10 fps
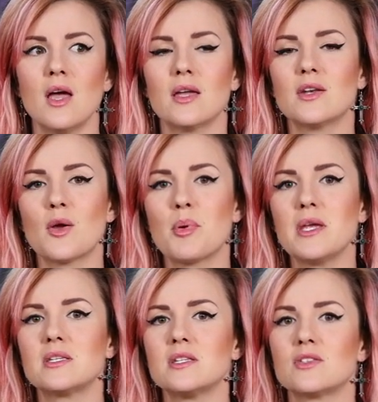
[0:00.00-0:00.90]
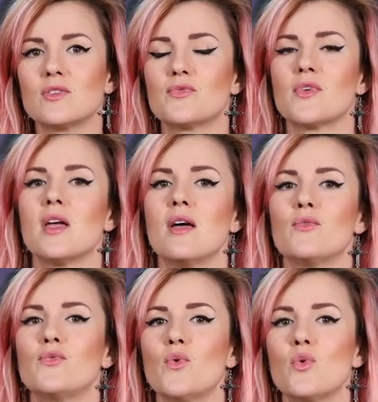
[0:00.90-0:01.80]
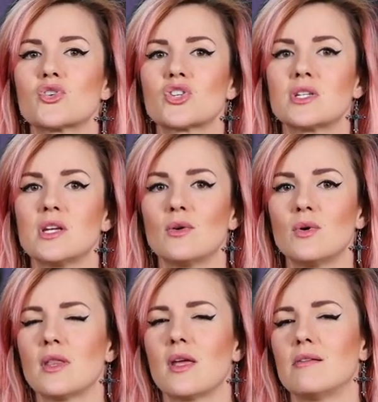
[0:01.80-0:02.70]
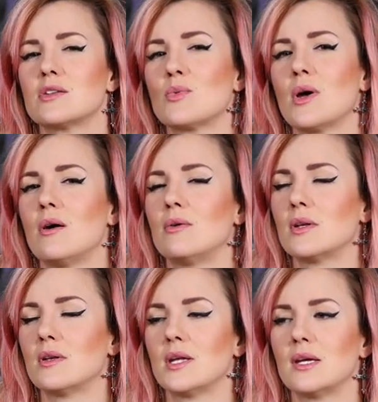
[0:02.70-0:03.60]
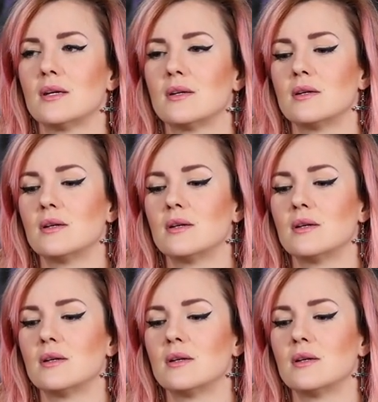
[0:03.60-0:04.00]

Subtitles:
you know, pieces of forged steel in there as well. And,